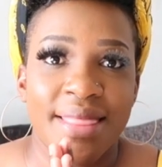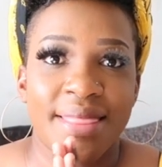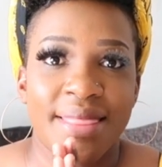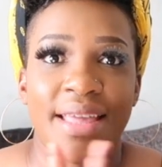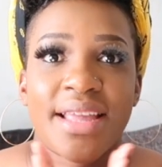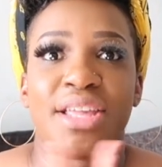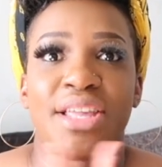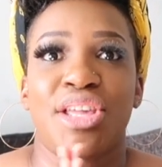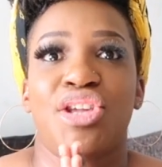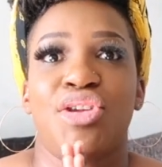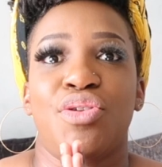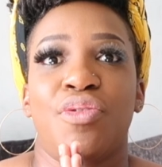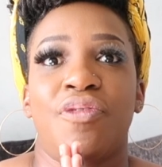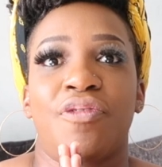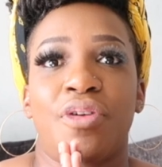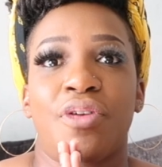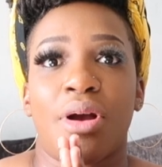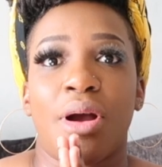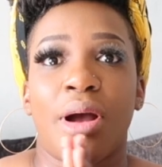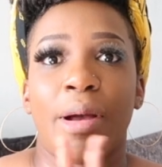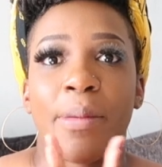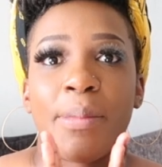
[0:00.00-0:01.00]
Thank you
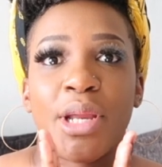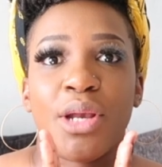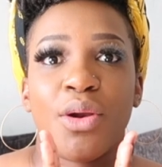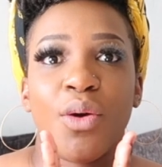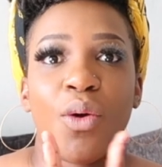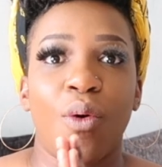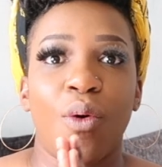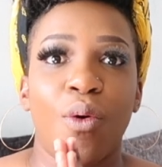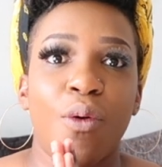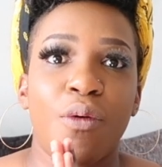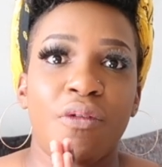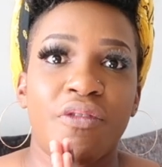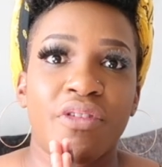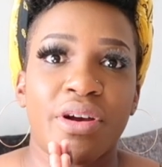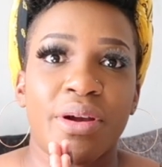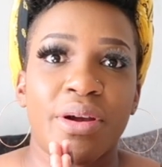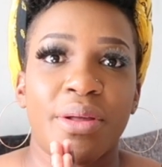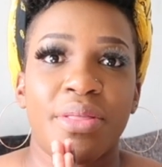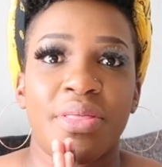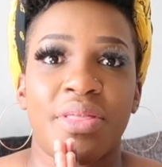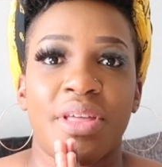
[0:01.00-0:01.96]
for coming over.